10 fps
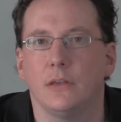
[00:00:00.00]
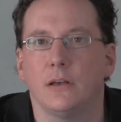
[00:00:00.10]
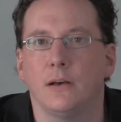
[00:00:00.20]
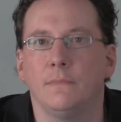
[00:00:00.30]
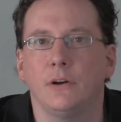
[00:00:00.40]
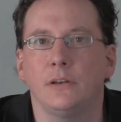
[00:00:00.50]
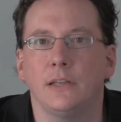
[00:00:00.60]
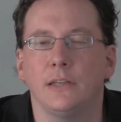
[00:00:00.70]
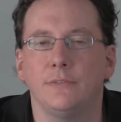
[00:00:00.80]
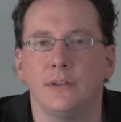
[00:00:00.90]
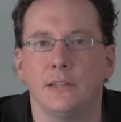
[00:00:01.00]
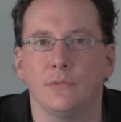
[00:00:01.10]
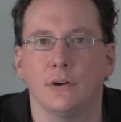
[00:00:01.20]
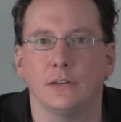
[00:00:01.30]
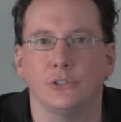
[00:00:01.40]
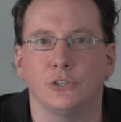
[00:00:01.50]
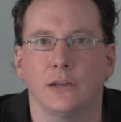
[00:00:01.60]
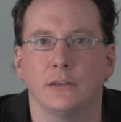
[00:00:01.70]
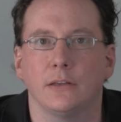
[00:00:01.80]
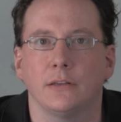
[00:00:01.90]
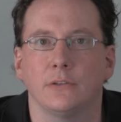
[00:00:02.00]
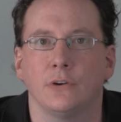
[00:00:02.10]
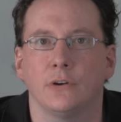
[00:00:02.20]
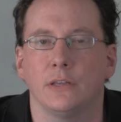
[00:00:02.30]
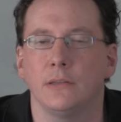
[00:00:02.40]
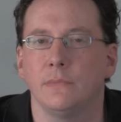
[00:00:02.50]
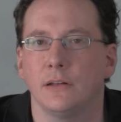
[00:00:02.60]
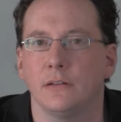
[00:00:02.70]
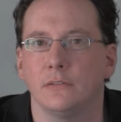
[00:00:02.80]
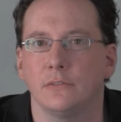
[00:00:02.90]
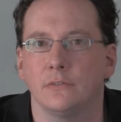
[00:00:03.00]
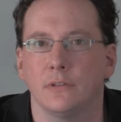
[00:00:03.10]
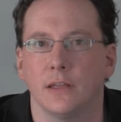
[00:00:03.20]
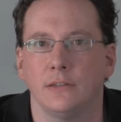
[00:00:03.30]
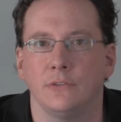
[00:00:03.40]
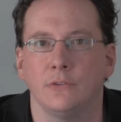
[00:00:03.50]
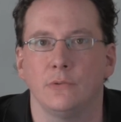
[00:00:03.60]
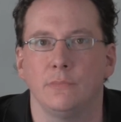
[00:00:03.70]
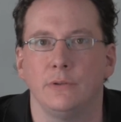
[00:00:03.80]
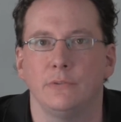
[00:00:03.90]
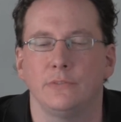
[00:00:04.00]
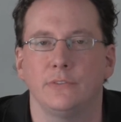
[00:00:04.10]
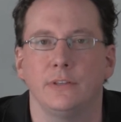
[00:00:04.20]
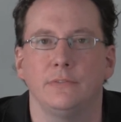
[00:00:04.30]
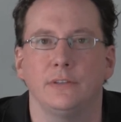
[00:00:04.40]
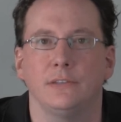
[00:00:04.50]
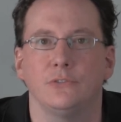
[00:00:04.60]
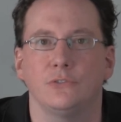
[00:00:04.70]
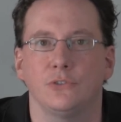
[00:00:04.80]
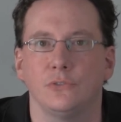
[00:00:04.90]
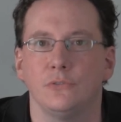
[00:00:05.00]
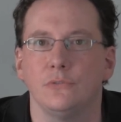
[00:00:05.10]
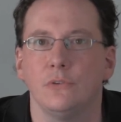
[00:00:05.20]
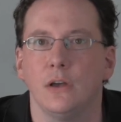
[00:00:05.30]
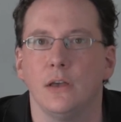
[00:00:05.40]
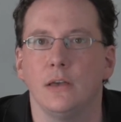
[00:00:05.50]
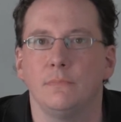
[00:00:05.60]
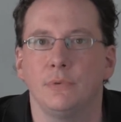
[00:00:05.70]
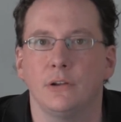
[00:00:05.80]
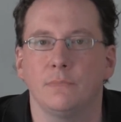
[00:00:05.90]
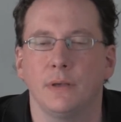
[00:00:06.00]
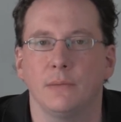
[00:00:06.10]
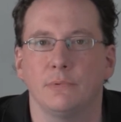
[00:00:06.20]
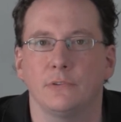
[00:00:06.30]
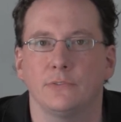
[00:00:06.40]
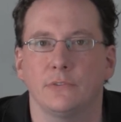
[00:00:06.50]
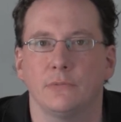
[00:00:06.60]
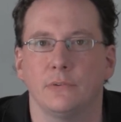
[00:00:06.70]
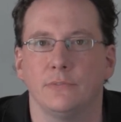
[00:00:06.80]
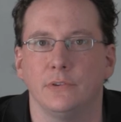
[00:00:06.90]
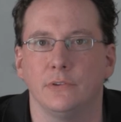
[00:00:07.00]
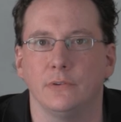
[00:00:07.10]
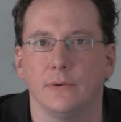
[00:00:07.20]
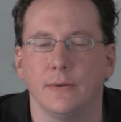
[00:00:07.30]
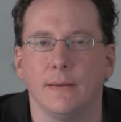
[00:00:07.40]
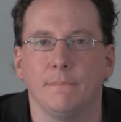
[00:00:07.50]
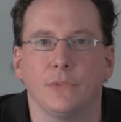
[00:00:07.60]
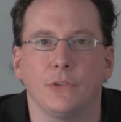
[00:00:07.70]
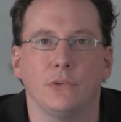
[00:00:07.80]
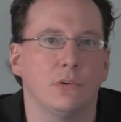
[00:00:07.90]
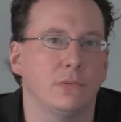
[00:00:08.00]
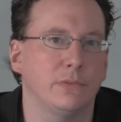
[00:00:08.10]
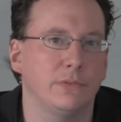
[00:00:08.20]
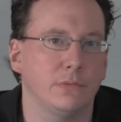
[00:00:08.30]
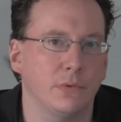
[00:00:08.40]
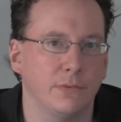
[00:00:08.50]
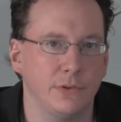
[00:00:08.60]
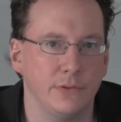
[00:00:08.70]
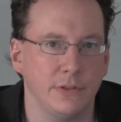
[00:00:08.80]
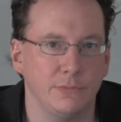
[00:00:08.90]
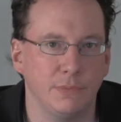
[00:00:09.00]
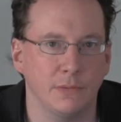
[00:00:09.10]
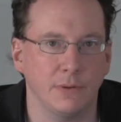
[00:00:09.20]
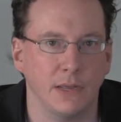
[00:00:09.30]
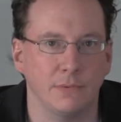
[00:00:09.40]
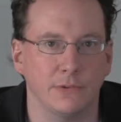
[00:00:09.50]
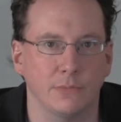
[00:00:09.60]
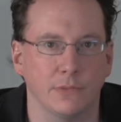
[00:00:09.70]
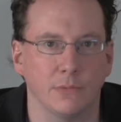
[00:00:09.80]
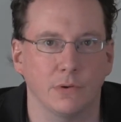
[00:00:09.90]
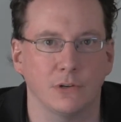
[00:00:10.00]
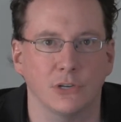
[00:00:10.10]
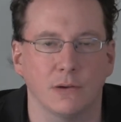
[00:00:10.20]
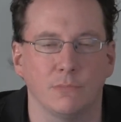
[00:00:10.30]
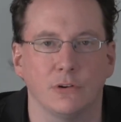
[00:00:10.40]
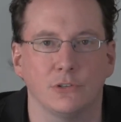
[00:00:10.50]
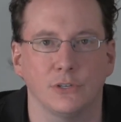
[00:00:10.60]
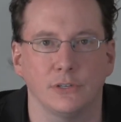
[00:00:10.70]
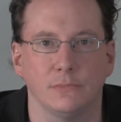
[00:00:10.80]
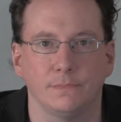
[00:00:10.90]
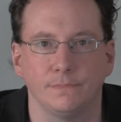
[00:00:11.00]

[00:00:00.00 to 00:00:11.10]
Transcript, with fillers: On Monday evening, you want to check your email and you'll be receiving two peer papers to review. You'll re review these peer papers with the workshop worksheet.